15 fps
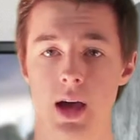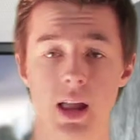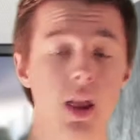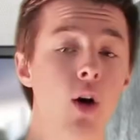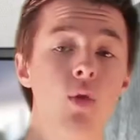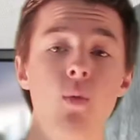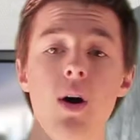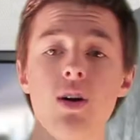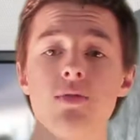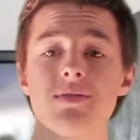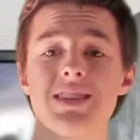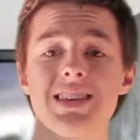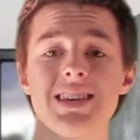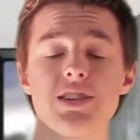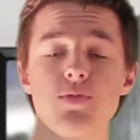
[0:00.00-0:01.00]
Hello and welcome
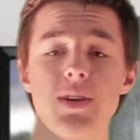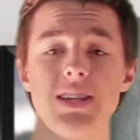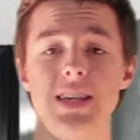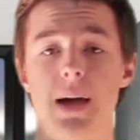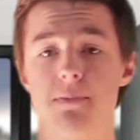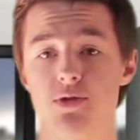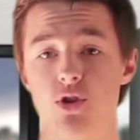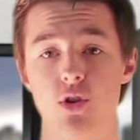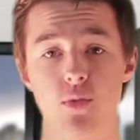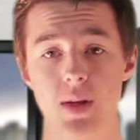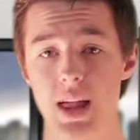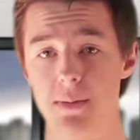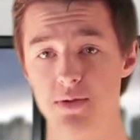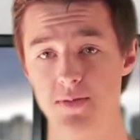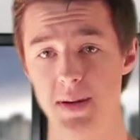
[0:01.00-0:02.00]
to this week's episode of
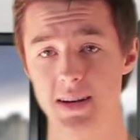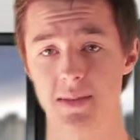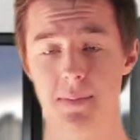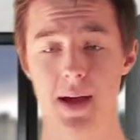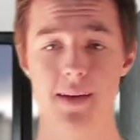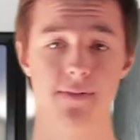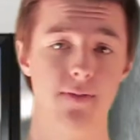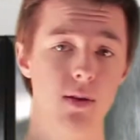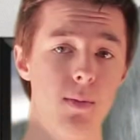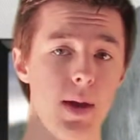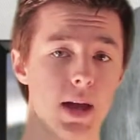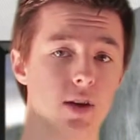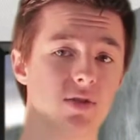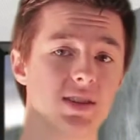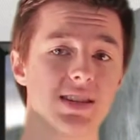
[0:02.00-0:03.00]
Real Life Perspective by
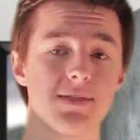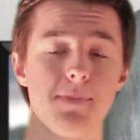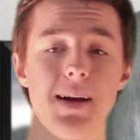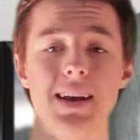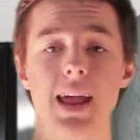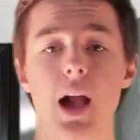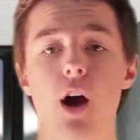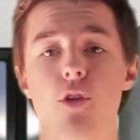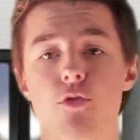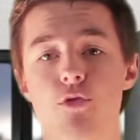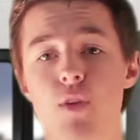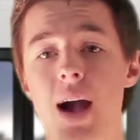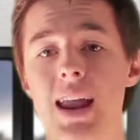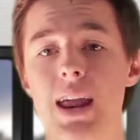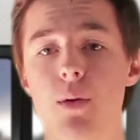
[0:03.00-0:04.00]
Filmmaker. This is Monday. On
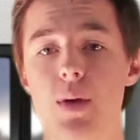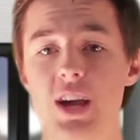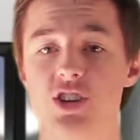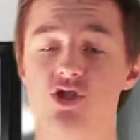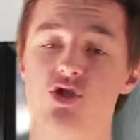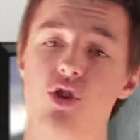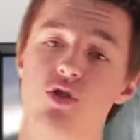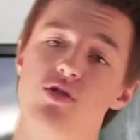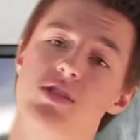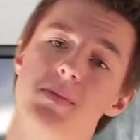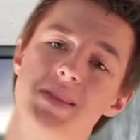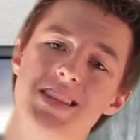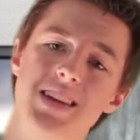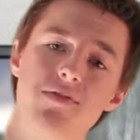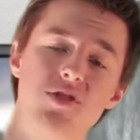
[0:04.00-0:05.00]
Friday, we actually showed you some
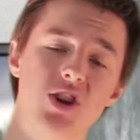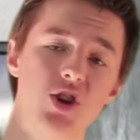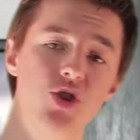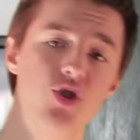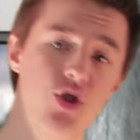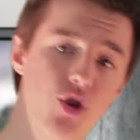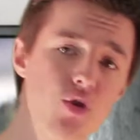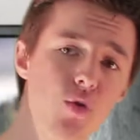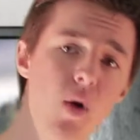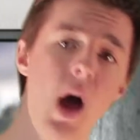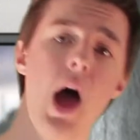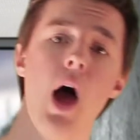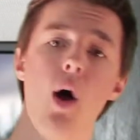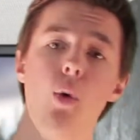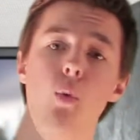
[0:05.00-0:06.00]
of the stuff you can do
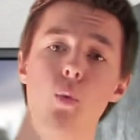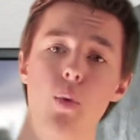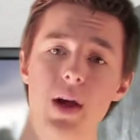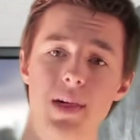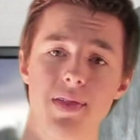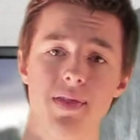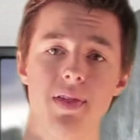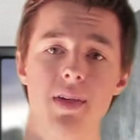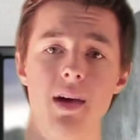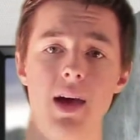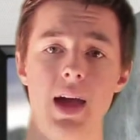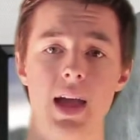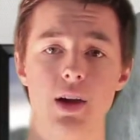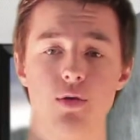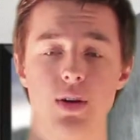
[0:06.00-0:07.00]
with
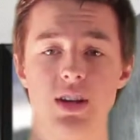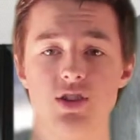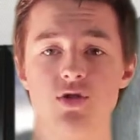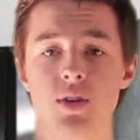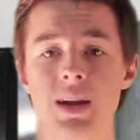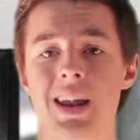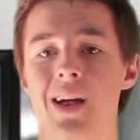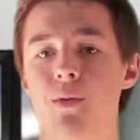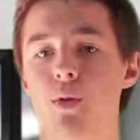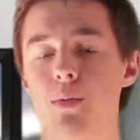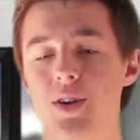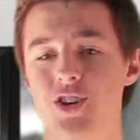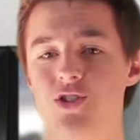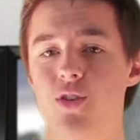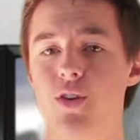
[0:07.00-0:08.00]
a green screen, and we'll
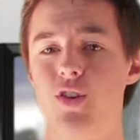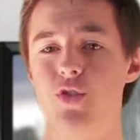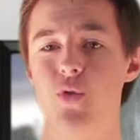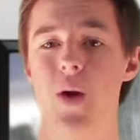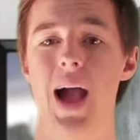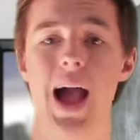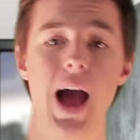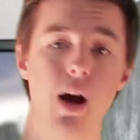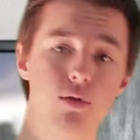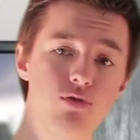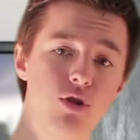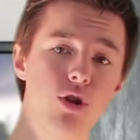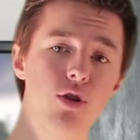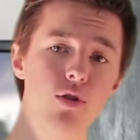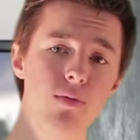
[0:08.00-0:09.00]
be showing you how
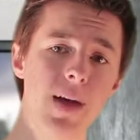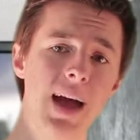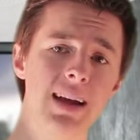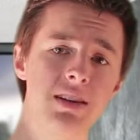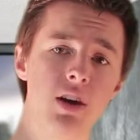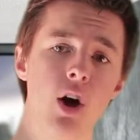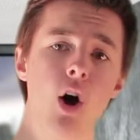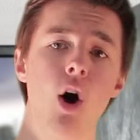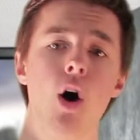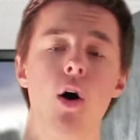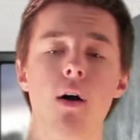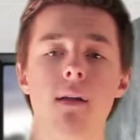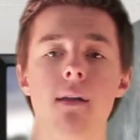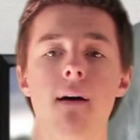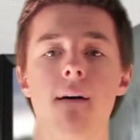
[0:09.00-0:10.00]
to do that
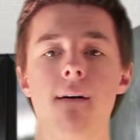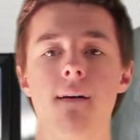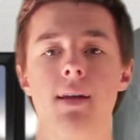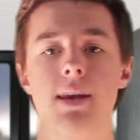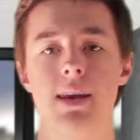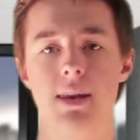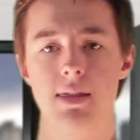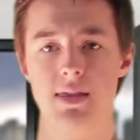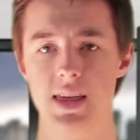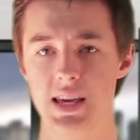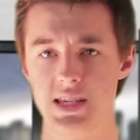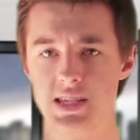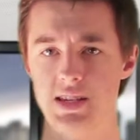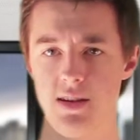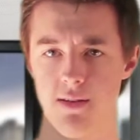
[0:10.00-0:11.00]
on
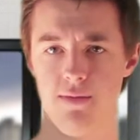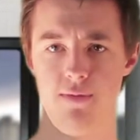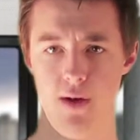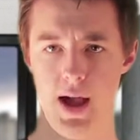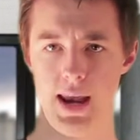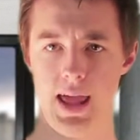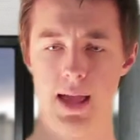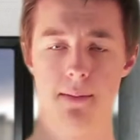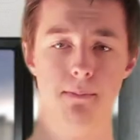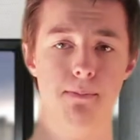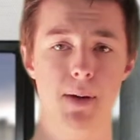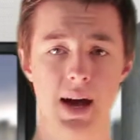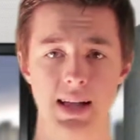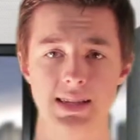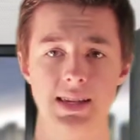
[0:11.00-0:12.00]
this Friday.
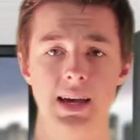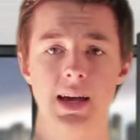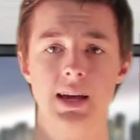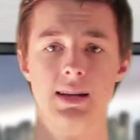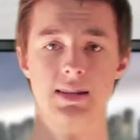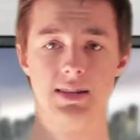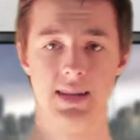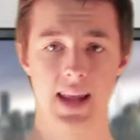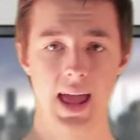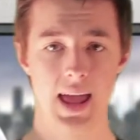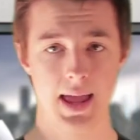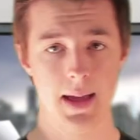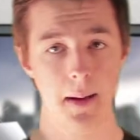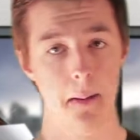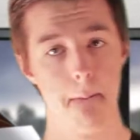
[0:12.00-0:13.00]
But
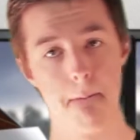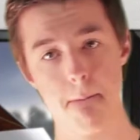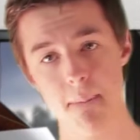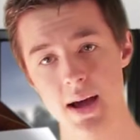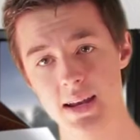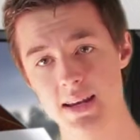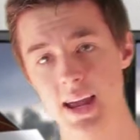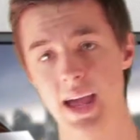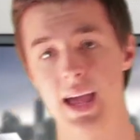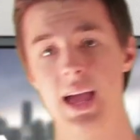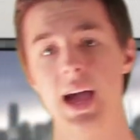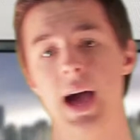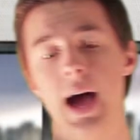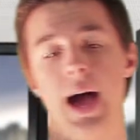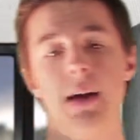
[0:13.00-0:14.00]
today,
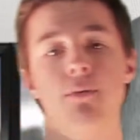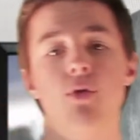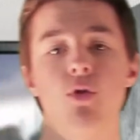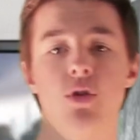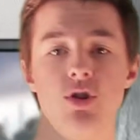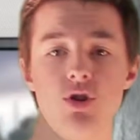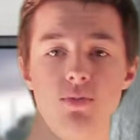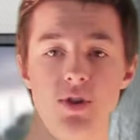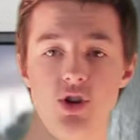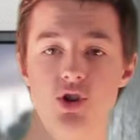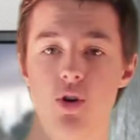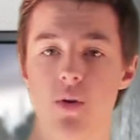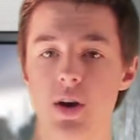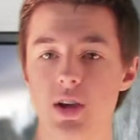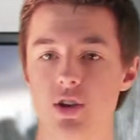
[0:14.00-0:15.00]
Monday, I'm going to be
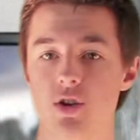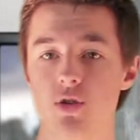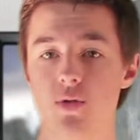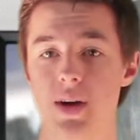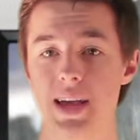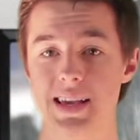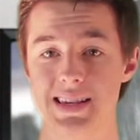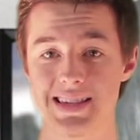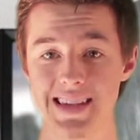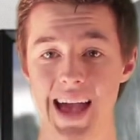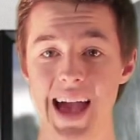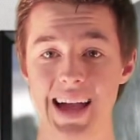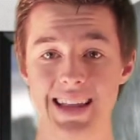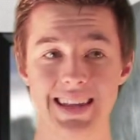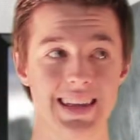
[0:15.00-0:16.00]
showing you
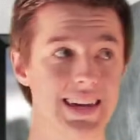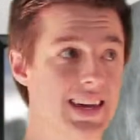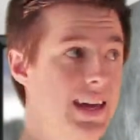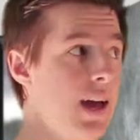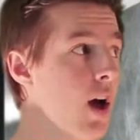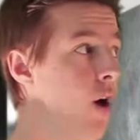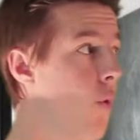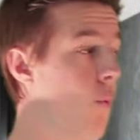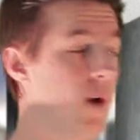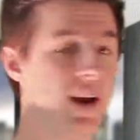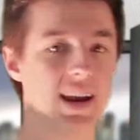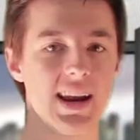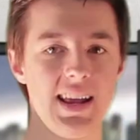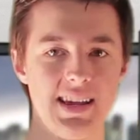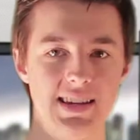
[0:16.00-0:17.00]
exactly what
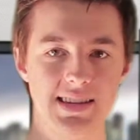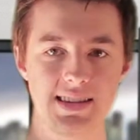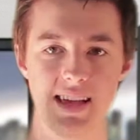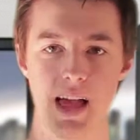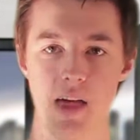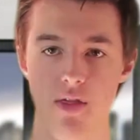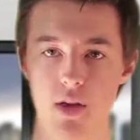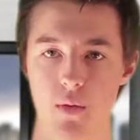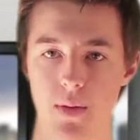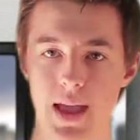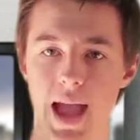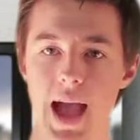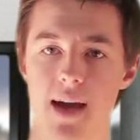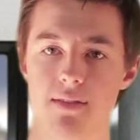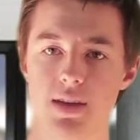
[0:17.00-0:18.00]
it is that we
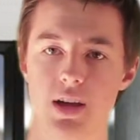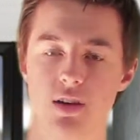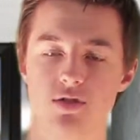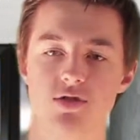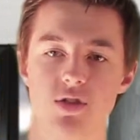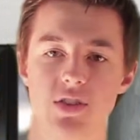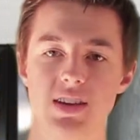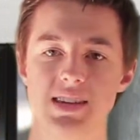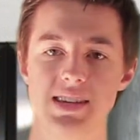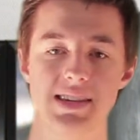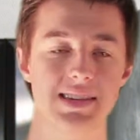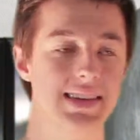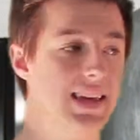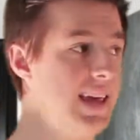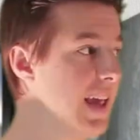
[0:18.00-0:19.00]
have here. So this
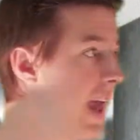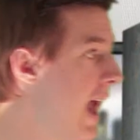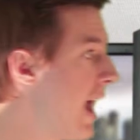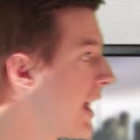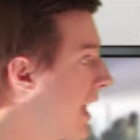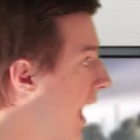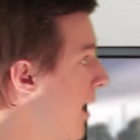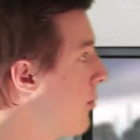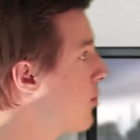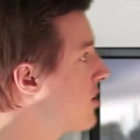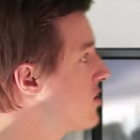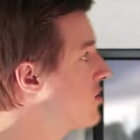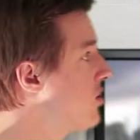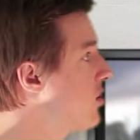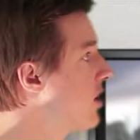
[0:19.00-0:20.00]
is the Cowboy
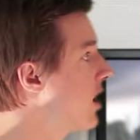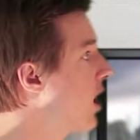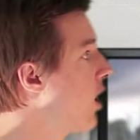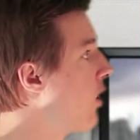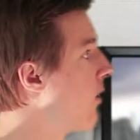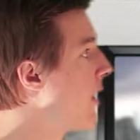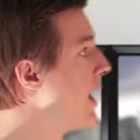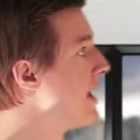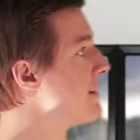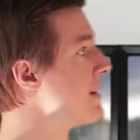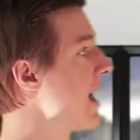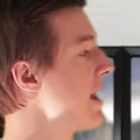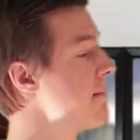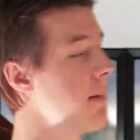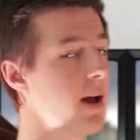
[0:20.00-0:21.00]
Studio
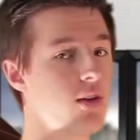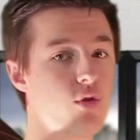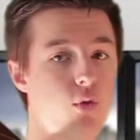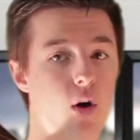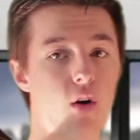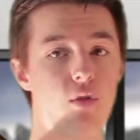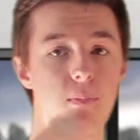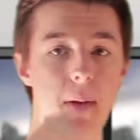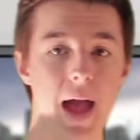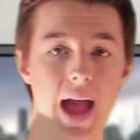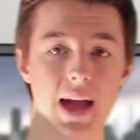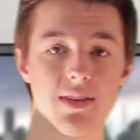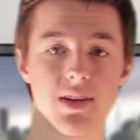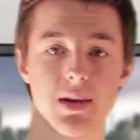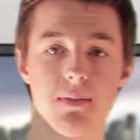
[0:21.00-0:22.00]
10 by 12
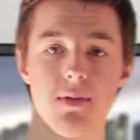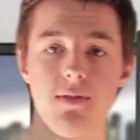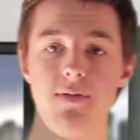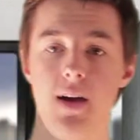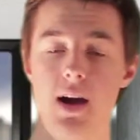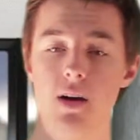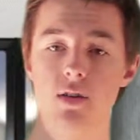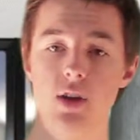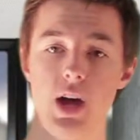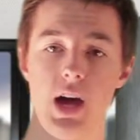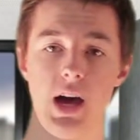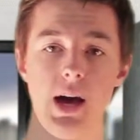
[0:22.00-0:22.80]
pack that can be found